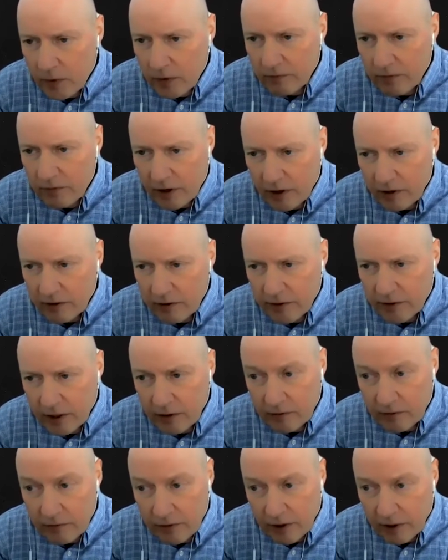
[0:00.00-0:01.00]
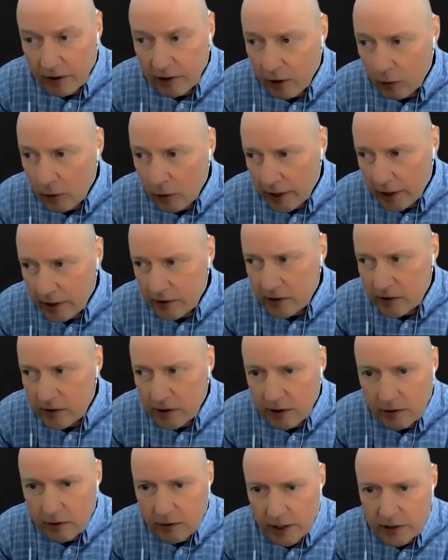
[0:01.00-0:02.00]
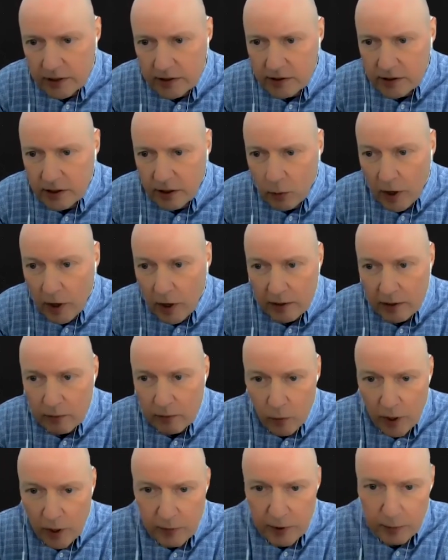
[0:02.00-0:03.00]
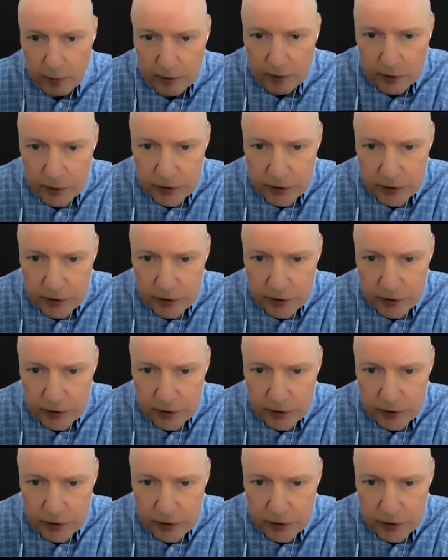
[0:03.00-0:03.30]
Very, very, very low latency. That's why people use